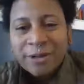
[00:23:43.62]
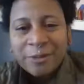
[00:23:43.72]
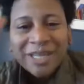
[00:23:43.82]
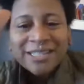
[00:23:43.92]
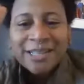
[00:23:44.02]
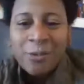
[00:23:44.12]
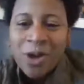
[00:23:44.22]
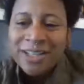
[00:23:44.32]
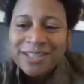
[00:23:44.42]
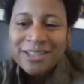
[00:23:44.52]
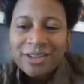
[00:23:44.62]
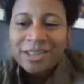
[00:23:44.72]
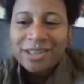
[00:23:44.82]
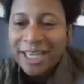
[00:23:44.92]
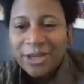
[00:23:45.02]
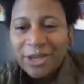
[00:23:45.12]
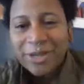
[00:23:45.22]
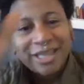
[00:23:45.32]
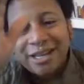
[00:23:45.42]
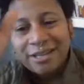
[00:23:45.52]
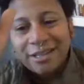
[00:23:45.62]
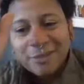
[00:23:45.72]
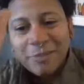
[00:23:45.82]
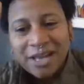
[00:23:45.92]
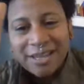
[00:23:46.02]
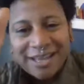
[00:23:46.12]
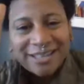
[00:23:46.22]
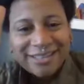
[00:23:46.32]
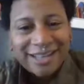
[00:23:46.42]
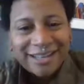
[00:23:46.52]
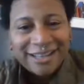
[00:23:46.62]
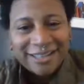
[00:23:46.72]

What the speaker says: in the Bardo because I want to still like you at the end of this podcast